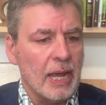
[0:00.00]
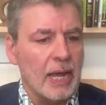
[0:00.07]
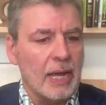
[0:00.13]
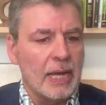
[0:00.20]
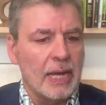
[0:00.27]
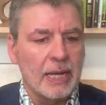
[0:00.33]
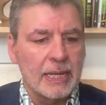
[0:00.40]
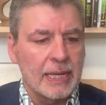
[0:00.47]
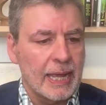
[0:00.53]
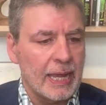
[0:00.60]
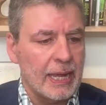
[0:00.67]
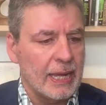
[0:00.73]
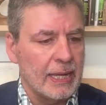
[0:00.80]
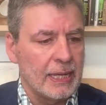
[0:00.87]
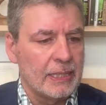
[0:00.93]
Uh,
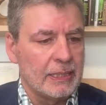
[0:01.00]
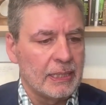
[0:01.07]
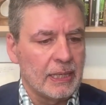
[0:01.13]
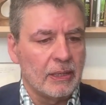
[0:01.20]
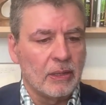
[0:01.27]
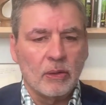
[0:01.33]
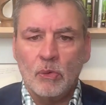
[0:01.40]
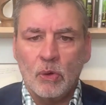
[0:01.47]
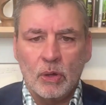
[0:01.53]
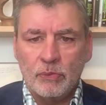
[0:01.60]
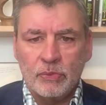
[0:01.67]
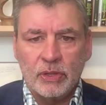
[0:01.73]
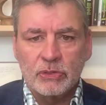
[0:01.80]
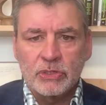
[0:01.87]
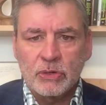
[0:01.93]
and
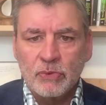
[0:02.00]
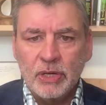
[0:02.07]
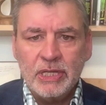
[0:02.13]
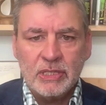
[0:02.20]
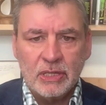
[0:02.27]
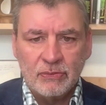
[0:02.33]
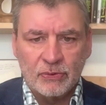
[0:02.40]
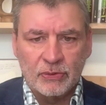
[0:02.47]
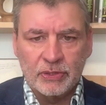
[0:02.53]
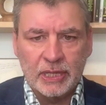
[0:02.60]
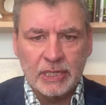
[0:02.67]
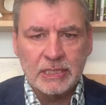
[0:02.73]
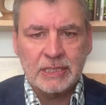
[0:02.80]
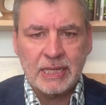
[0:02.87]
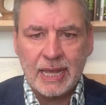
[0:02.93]
there's a reason for
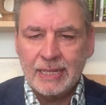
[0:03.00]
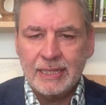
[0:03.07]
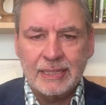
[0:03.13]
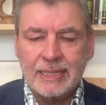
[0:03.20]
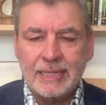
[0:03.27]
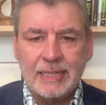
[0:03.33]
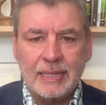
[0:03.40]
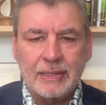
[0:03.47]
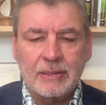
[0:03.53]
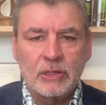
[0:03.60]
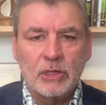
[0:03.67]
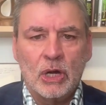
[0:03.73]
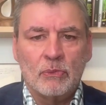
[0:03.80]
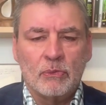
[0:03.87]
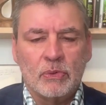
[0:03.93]
this. And,
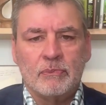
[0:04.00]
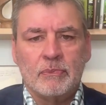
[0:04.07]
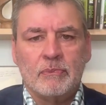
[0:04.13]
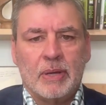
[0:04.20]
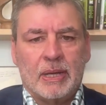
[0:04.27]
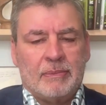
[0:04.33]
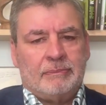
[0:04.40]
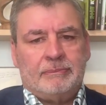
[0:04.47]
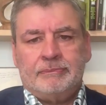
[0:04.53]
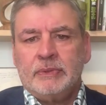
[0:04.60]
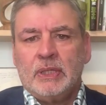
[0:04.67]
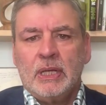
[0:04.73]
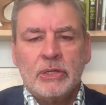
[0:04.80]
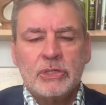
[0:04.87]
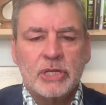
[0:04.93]
you know,
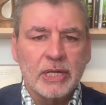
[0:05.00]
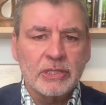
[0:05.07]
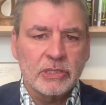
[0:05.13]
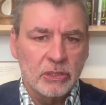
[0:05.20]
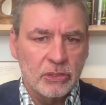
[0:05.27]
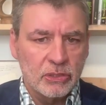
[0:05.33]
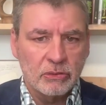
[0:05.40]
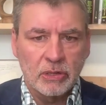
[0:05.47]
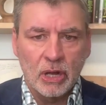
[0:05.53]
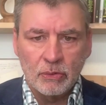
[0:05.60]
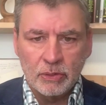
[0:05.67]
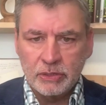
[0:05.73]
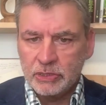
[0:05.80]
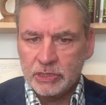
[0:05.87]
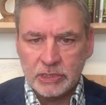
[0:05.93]
Justin
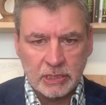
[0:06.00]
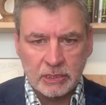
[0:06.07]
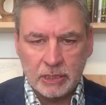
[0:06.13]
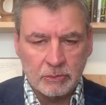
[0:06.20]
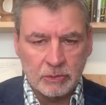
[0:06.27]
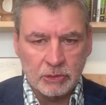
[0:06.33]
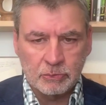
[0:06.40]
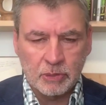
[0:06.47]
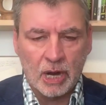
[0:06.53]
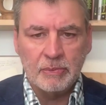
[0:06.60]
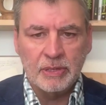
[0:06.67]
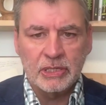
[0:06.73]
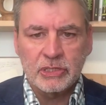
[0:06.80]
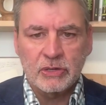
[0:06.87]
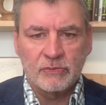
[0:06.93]
Trudeau, he was, he was prime
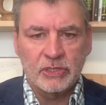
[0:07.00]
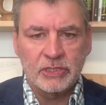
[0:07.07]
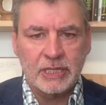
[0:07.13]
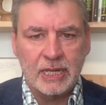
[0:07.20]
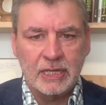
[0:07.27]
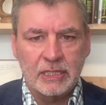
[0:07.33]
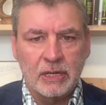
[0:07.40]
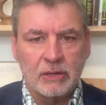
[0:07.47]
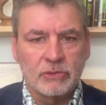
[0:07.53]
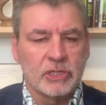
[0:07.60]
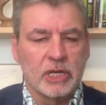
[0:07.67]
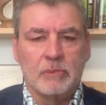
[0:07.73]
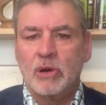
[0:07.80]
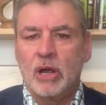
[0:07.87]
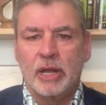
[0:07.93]
minister for ten years,
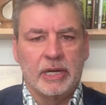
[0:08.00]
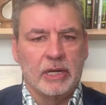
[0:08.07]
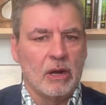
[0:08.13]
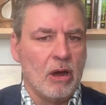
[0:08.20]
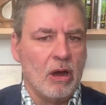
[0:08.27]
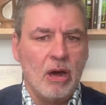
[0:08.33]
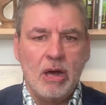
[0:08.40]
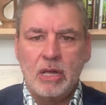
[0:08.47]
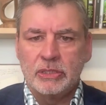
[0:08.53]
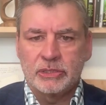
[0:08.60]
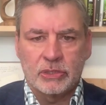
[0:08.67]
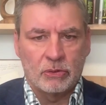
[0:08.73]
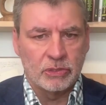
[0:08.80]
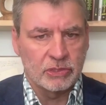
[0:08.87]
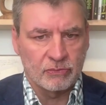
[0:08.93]
and he brought in all
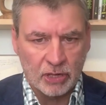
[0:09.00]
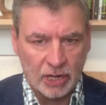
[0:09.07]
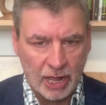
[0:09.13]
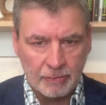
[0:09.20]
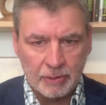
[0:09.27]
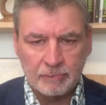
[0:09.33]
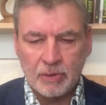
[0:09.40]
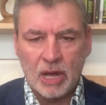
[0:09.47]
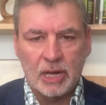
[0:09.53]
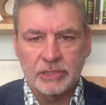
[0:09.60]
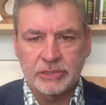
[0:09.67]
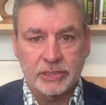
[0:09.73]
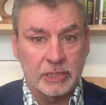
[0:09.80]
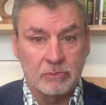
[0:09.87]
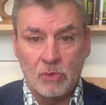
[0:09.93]
sorts of climate
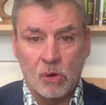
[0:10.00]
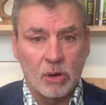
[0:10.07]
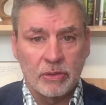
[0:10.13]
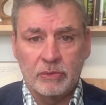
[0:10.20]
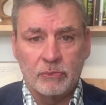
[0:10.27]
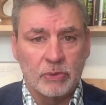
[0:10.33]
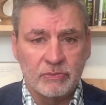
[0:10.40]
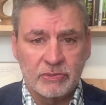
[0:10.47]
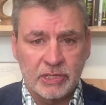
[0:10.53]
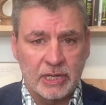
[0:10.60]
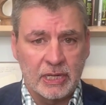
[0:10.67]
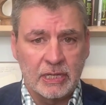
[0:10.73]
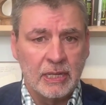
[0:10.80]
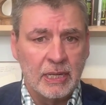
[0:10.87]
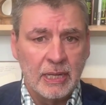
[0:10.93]
policy, more than we've
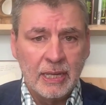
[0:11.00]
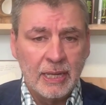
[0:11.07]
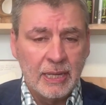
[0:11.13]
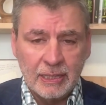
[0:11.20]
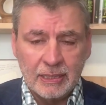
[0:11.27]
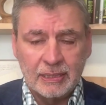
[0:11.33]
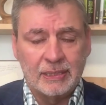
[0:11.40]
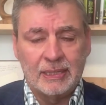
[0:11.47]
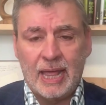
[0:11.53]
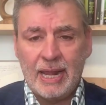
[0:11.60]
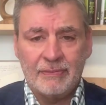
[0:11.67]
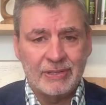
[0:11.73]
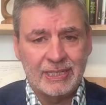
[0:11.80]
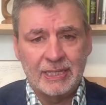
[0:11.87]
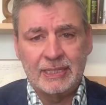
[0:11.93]
seen. A lot
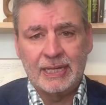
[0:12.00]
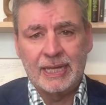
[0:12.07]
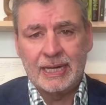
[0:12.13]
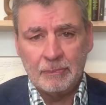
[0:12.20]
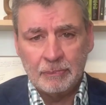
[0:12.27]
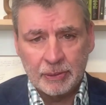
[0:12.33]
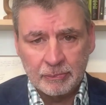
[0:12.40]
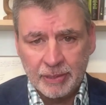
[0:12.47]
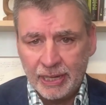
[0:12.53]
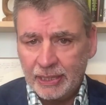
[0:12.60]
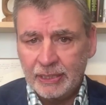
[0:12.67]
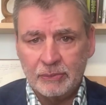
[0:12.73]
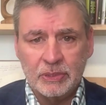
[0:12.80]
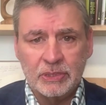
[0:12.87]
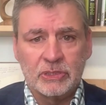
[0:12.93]
of it didn't get
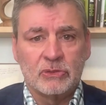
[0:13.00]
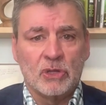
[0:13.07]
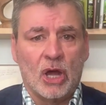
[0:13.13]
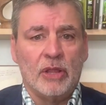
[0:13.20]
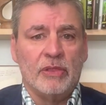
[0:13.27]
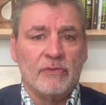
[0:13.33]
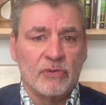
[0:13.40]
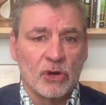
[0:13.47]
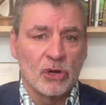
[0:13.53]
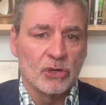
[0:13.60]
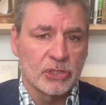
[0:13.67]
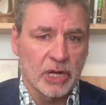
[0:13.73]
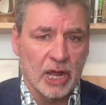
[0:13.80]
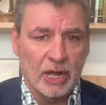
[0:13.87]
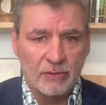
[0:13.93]
implemented. It was on the
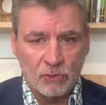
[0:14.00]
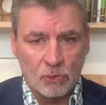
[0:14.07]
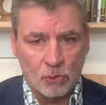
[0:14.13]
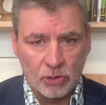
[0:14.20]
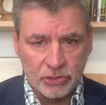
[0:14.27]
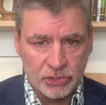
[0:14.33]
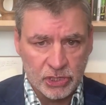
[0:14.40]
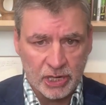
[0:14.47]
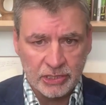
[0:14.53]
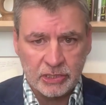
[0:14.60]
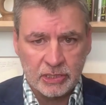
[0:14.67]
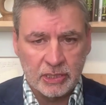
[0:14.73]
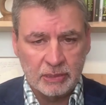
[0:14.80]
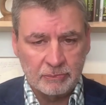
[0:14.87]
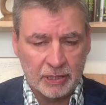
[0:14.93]
verge of, or
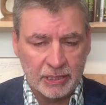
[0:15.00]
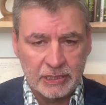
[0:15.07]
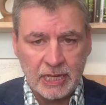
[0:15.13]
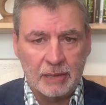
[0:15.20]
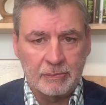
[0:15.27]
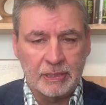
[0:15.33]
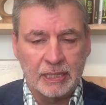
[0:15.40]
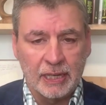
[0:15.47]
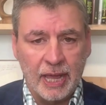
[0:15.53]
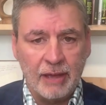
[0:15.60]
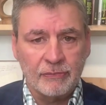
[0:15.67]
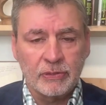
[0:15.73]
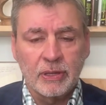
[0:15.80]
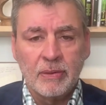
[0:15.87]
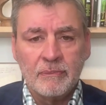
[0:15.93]
just by the time he
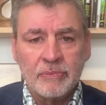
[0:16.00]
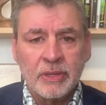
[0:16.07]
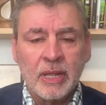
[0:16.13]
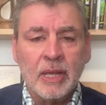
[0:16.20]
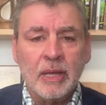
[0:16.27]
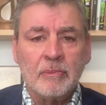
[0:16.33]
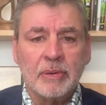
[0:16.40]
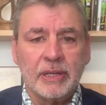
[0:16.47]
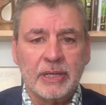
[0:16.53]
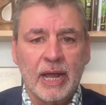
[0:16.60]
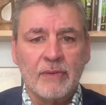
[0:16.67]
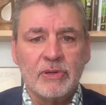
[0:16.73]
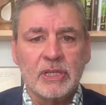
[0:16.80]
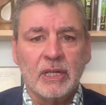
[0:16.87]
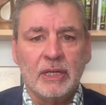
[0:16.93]
left. But
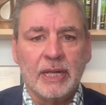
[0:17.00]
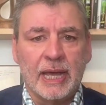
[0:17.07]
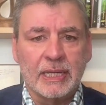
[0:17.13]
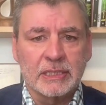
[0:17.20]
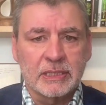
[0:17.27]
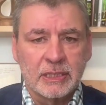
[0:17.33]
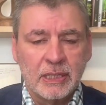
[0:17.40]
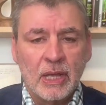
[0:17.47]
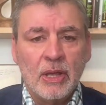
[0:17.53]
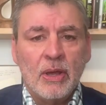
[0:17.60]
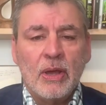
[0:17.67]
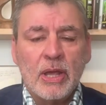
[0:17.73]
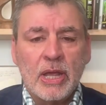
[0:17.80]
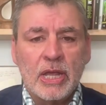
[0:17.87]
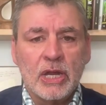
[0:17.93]
nevertheless,
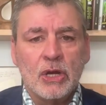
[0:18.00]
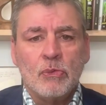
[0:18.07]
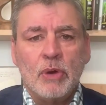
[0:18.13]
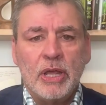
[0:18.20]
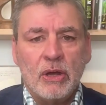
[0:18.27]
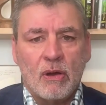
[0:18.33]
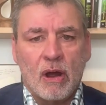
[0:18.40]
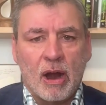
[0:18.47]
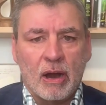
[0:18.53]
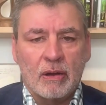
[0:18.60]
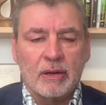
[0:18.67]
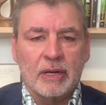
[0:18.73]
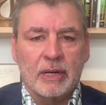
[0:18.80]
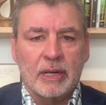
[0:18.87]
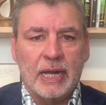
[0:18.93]
here we
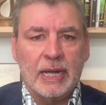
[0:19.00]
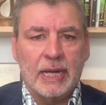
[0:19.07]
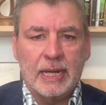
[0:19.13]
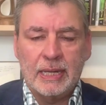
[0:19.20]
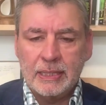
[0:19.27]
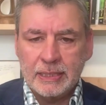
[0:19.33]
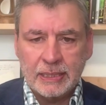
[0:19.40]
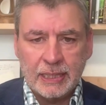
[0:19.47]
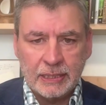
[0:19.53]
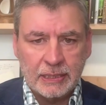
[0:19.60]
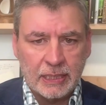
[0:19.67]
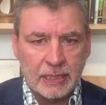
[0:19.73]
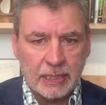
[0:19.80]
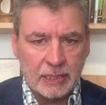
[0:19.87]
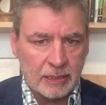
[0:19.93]
are uh, in
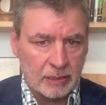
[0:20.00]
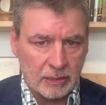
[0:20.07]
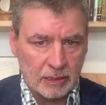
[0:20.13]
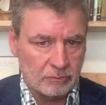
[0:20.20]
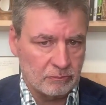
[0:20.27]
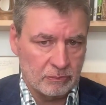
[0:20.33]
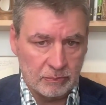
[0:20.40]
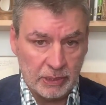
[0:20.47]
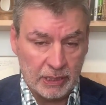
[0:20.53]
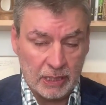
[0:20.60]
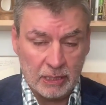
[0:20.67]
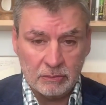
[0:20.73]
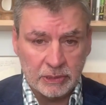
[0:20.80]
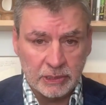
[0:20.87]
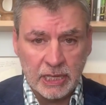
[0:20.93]
the, you
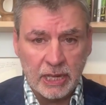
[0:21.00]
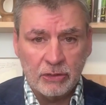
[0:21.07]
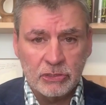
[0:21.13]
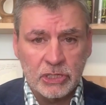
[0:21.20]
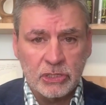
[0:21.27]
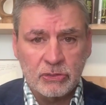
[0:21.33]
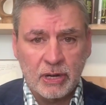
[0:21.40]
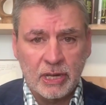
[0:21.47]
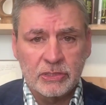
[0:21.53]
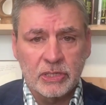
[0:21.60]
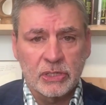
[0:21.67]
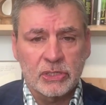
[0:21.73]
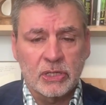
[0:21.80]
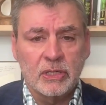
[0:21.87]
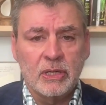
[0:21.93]
know, in the energy
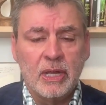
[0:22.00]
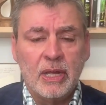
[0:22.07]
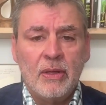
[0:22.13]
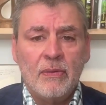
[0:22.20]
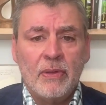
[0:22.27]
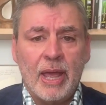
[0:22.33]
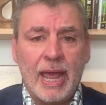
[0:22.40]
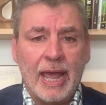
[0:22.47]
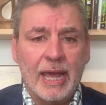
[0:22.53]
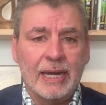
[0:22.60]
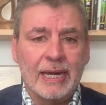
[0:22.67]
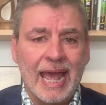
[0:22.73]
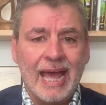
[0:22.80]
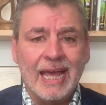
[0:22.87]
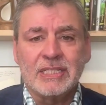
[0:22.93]
transition.
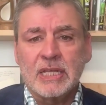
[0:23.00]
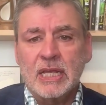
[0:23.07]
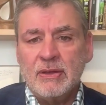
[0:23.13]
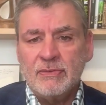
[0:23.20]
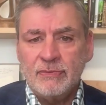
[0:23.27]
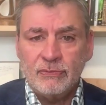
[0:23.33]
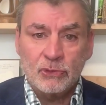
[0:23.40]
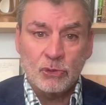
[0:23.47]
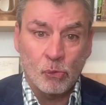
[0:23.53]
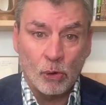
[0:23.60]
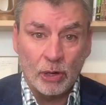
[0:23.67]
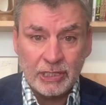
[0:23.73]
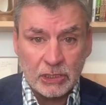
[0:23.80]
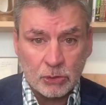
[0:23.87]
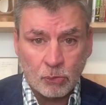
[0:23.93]
And as of
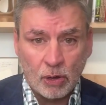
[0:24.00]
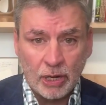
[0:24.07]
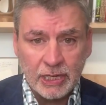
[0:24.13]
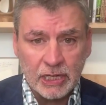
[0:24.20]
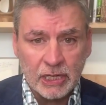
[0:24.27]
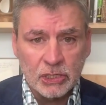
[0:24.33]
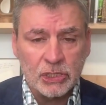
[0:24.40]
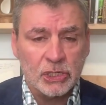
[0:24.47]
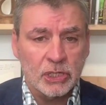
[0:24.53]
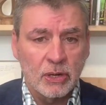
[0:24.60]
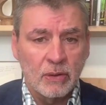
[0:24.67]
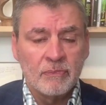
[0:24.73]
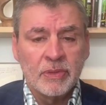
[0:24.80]
twenty twenty-ish,